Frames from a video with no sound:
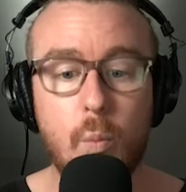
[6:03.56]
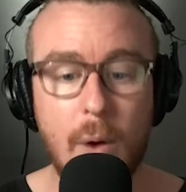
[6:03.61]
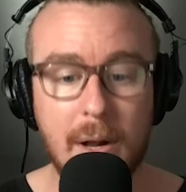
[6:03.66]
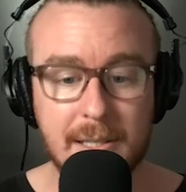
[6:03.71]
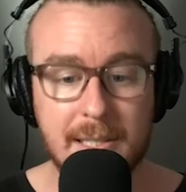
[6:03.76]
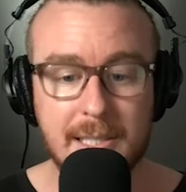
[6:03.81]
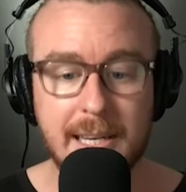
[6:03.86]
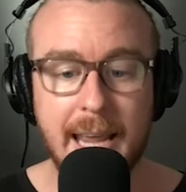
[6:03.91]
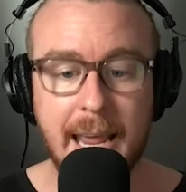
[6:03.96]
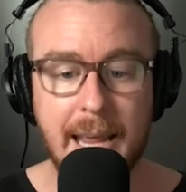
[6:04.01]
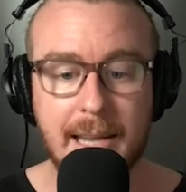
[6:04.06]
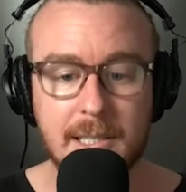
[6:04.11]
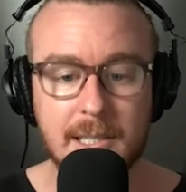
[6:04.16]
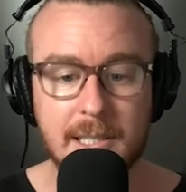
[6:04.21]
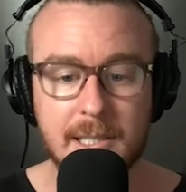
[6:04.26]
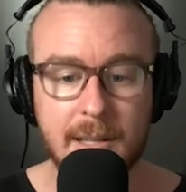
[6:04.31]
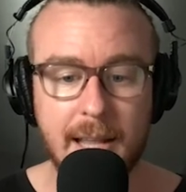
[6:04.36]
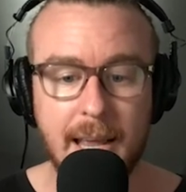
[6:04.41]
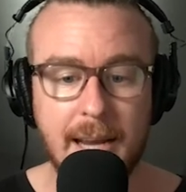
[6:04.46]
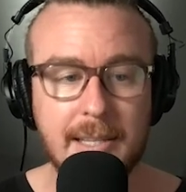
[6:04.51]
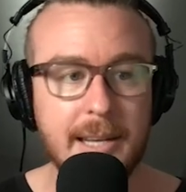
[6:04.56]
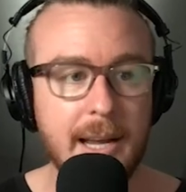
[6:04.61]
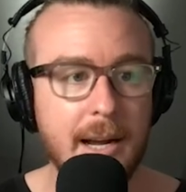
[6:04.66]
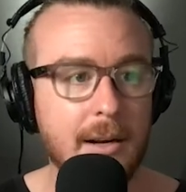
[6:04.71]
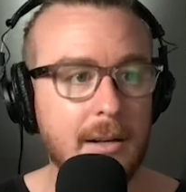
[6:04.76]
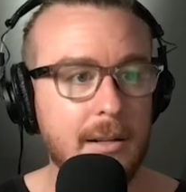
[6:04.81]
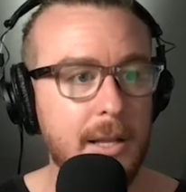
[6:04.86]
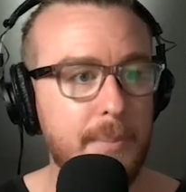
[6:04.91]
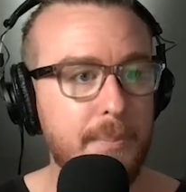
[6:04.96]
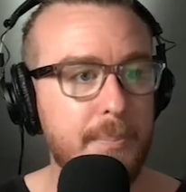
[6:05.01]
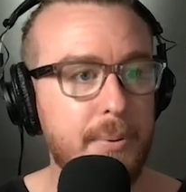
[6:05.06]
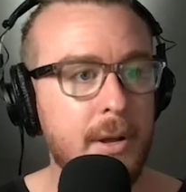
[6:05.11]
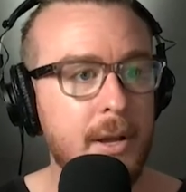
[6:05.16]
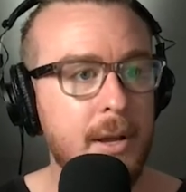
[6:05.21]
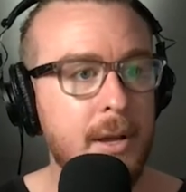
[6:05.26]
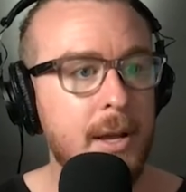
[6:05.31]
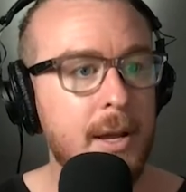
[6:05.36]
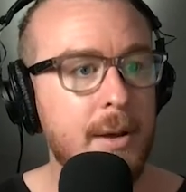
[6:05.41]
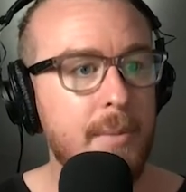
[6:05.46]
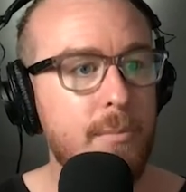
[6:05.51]
once again select our clip,
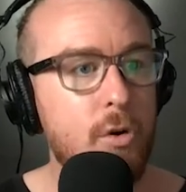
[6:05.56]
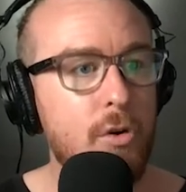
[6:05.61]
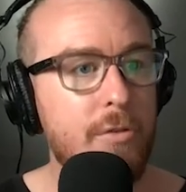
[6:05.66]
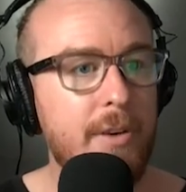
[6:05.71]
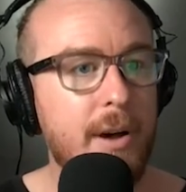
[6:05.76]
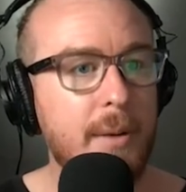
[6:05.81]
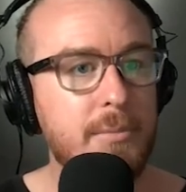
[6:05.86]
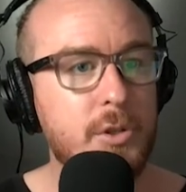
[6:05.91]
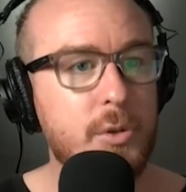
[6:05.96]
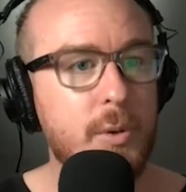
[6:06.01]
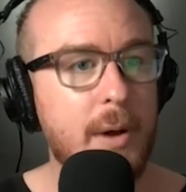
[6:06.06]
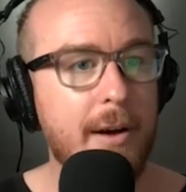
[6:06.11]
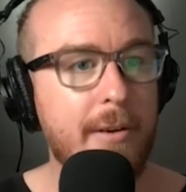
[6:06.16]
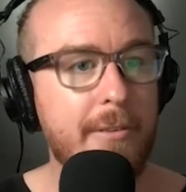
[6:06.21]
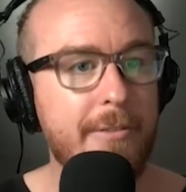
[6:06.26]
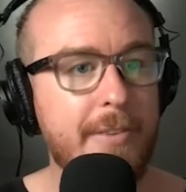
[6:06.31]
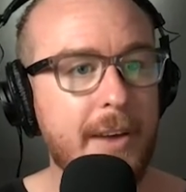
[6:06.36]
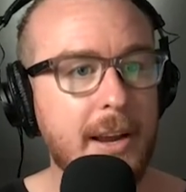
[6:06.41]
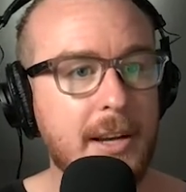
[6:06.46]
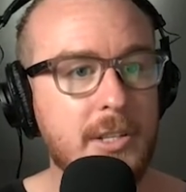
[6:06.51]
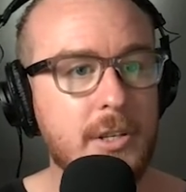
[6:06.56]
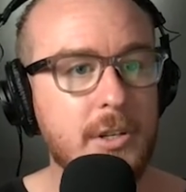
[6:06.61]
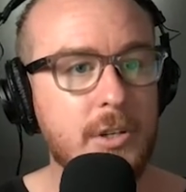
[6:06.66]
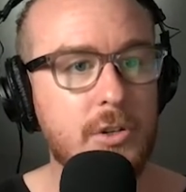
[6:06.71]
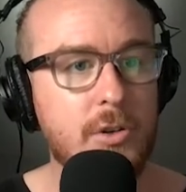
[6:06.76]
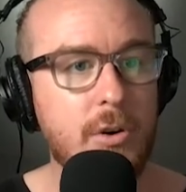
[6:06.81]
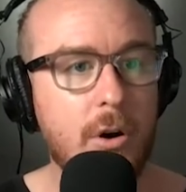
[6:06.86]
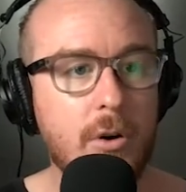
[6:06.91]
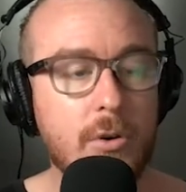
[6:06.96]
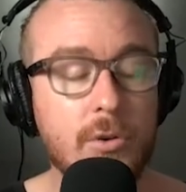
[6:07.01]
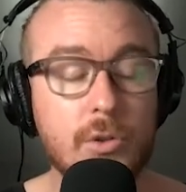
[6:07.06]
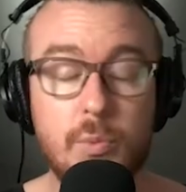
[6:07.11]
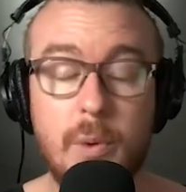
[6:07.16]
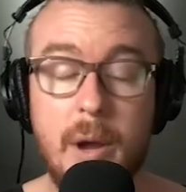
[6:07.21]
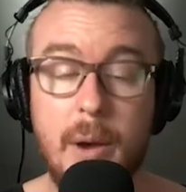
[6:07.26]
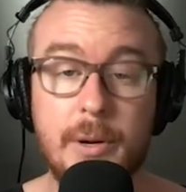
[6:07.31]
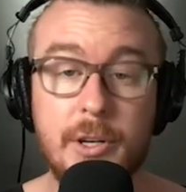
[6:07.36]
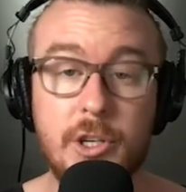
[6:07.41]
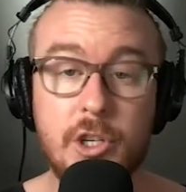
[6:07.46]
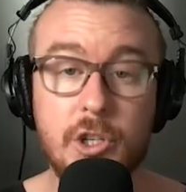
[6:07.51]
move up to our effects controls
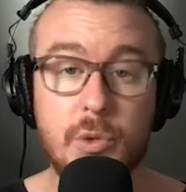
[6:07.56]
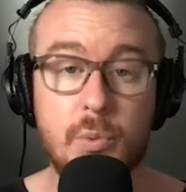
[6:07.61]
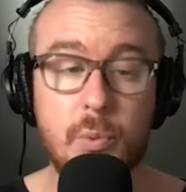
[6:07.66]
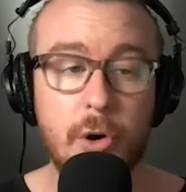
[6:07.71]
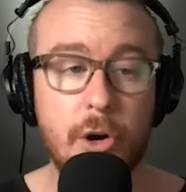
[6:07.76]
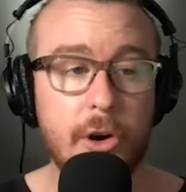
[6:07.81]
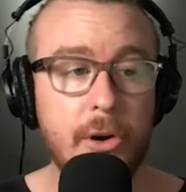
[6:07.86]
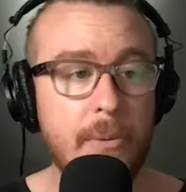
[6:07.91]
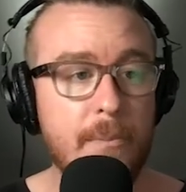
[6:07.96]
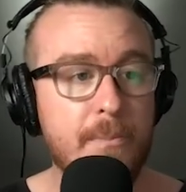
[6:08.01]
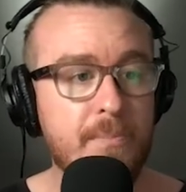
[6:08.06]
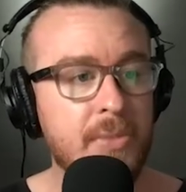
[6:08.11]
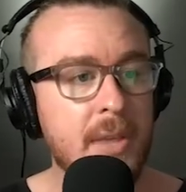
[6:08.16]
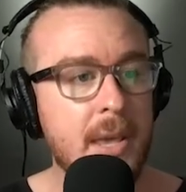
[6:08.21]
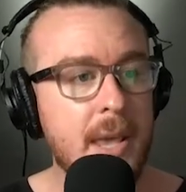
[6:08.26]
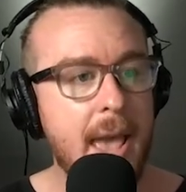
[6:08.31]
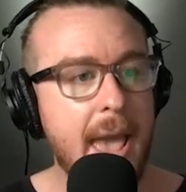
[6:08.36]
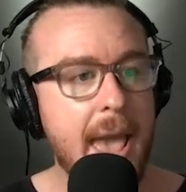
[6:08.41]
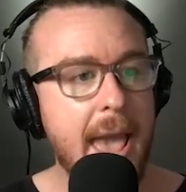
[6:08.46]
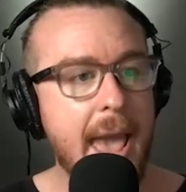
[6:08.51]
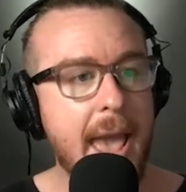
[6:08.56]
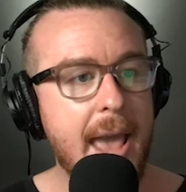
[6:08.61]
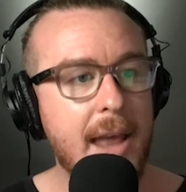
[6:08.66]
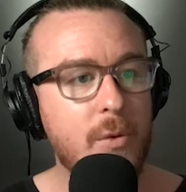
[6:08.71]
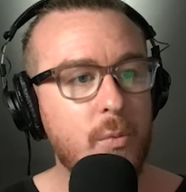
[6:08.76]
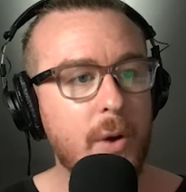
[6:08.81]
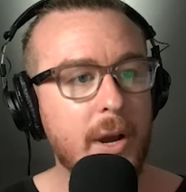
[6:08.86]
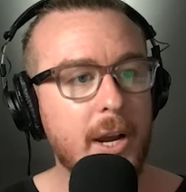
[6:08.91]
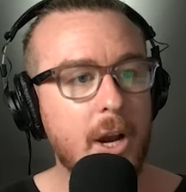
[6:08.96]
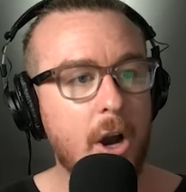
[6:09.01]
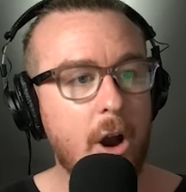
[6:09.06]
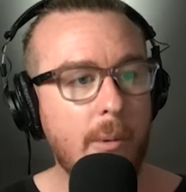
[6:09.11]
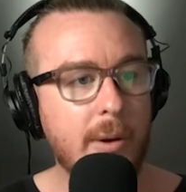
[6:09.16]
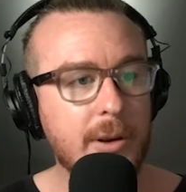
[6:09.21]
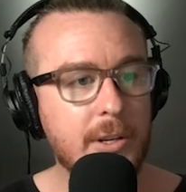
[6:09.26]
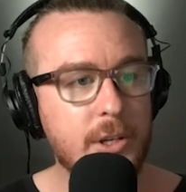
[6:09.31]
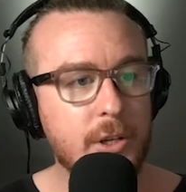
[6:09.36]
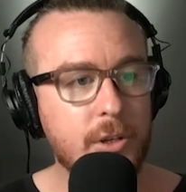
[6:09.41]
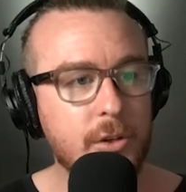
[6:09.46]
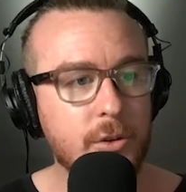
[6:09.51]
where we just were, and we're
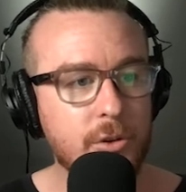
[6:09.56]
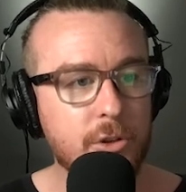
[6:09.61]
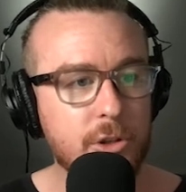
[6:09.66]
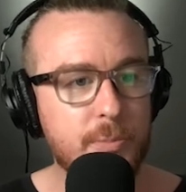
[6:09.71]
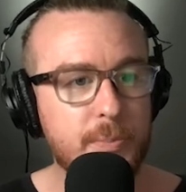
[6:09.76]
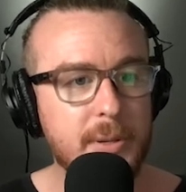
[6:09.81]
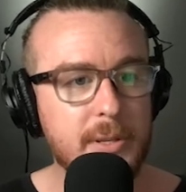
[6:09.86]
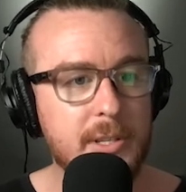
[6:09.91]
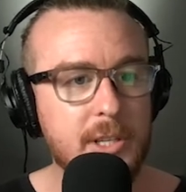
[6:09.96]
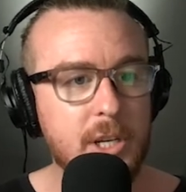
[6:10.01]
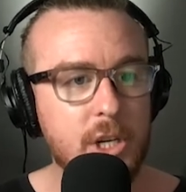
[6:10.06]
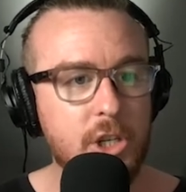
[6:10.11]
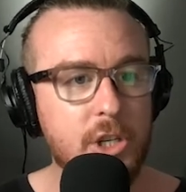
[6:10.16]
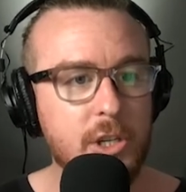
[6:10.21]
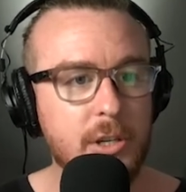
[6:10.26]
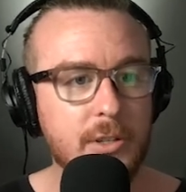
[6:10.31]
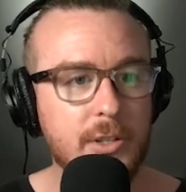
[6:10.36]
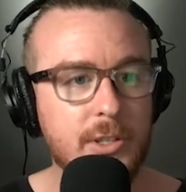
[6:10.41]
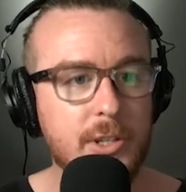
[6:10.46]
going to use position.